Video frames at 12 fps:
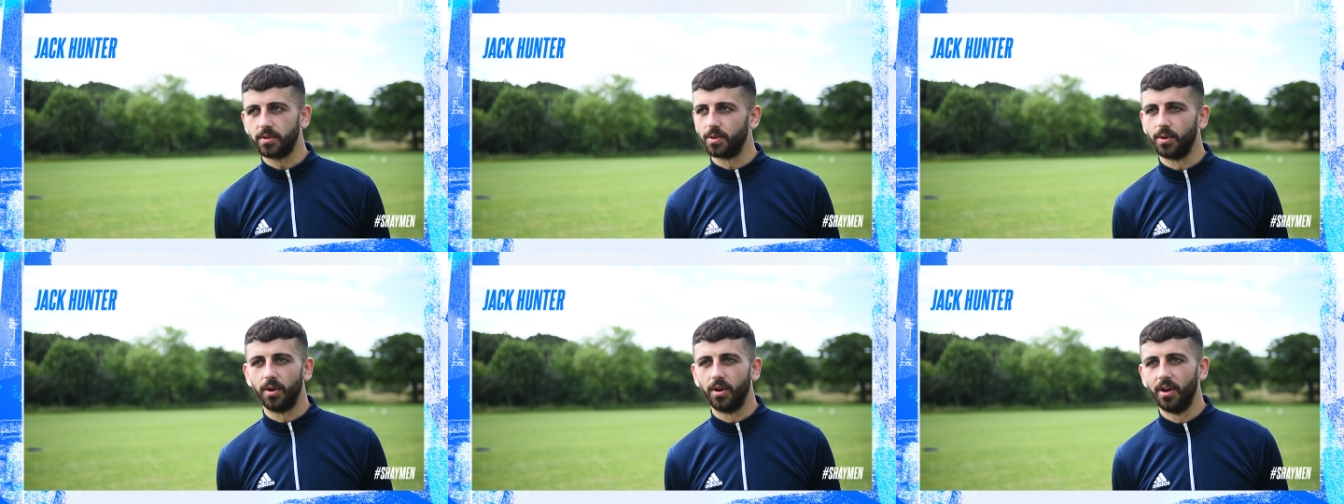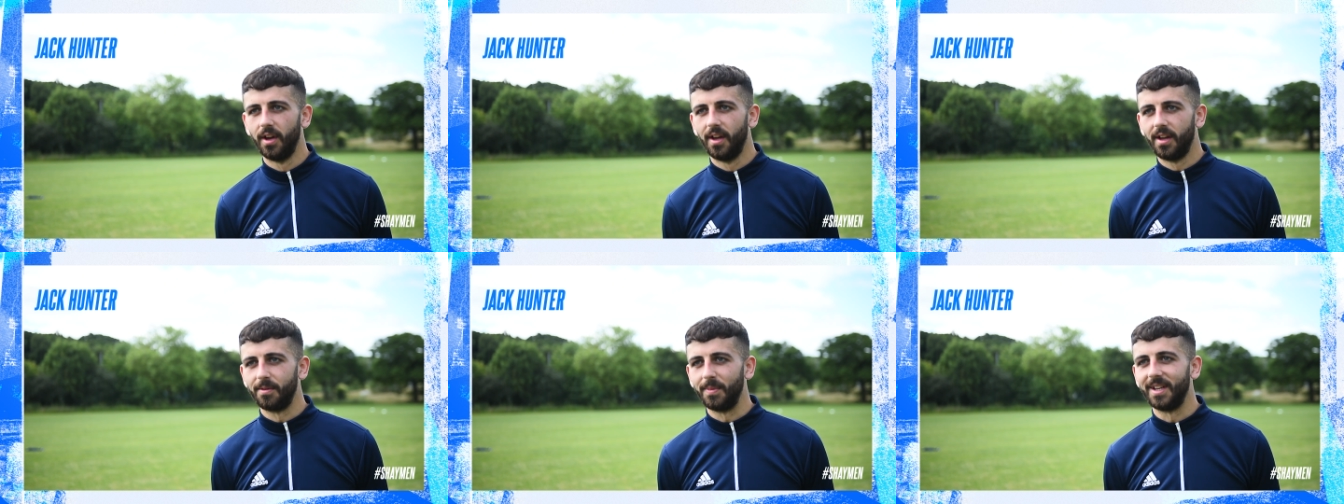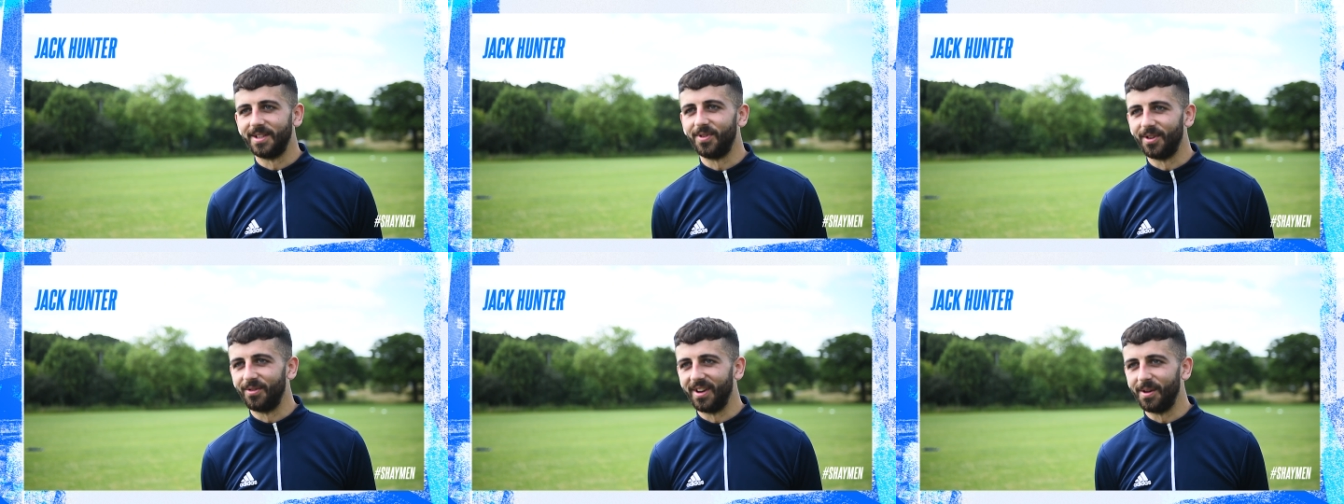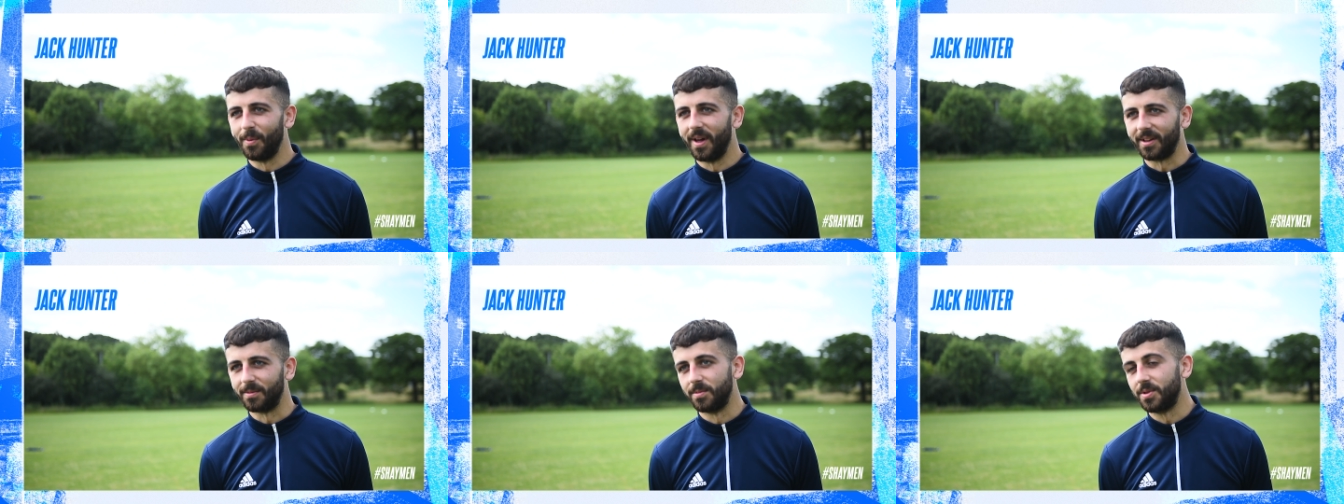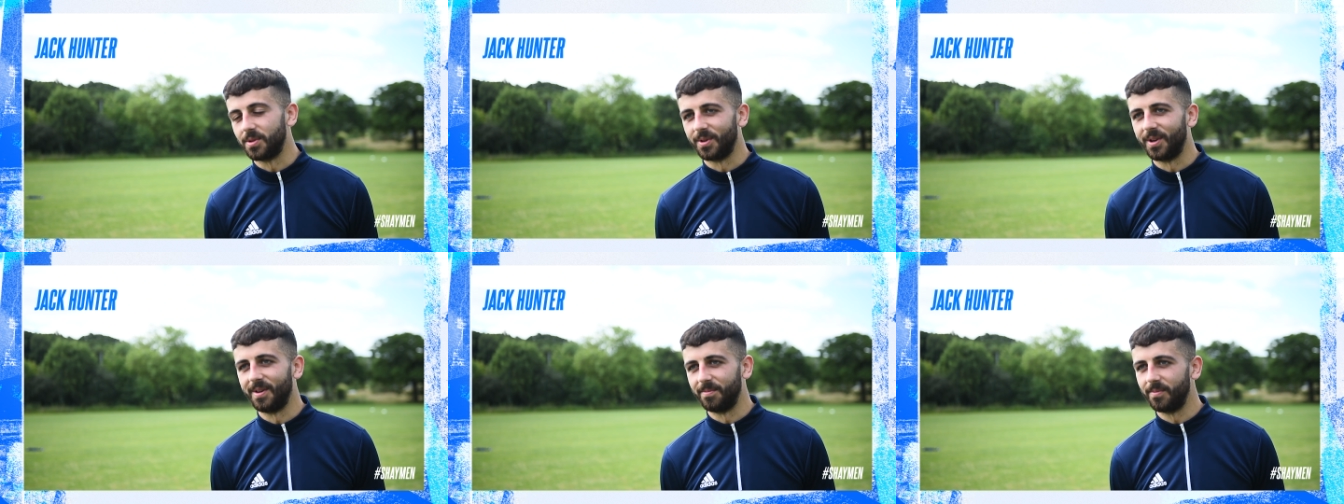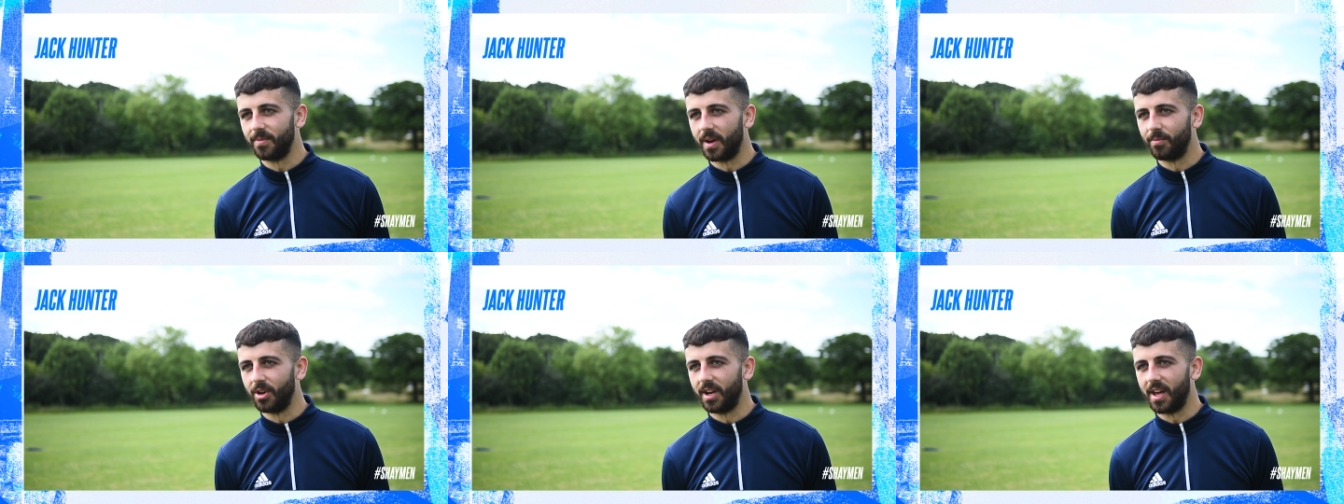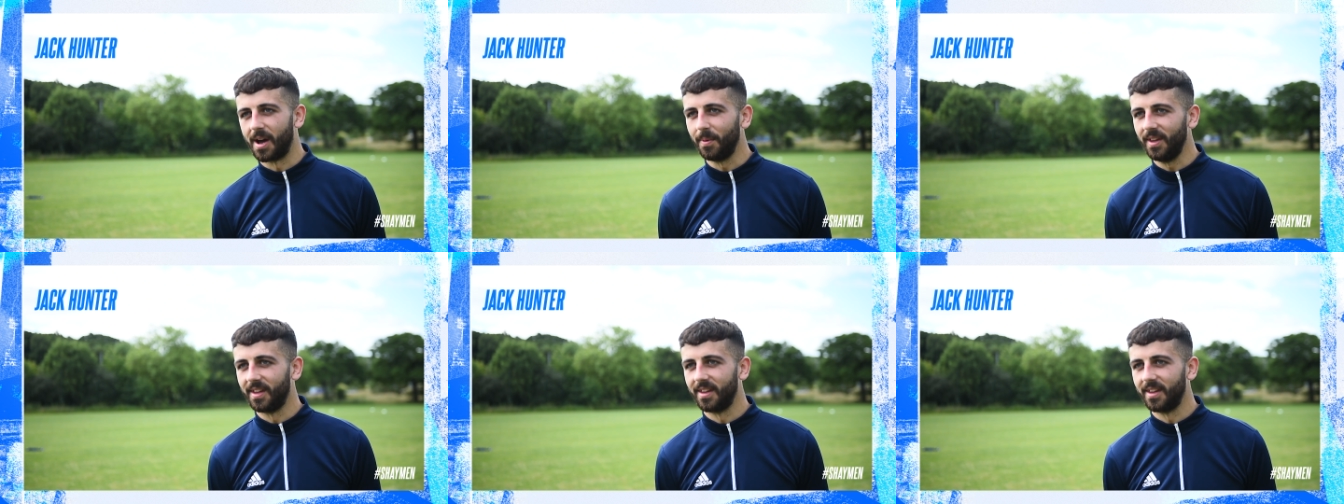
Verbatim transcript: So made us feel really welcome. So I'm, um, I'm really happy.